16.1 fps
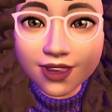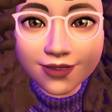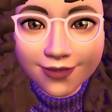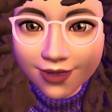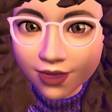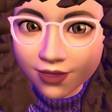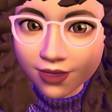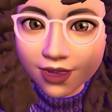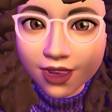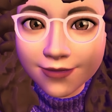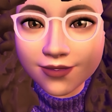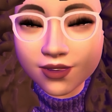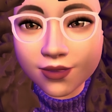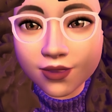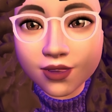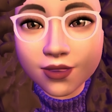Very
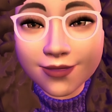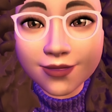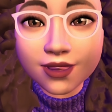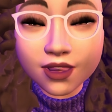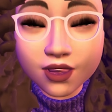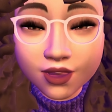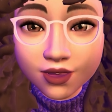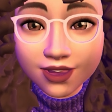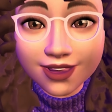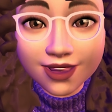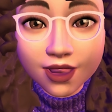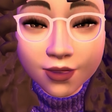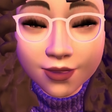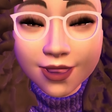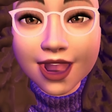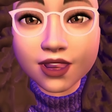comfortable. There is a
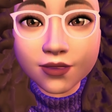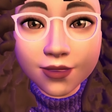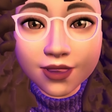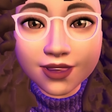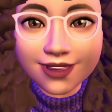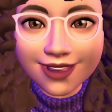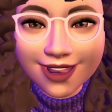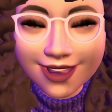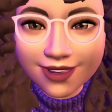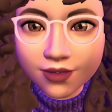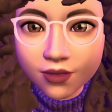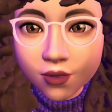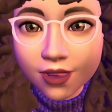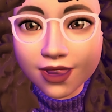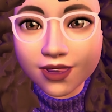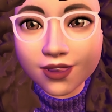back button as
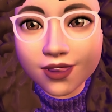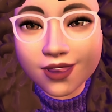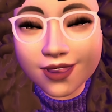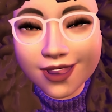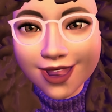well.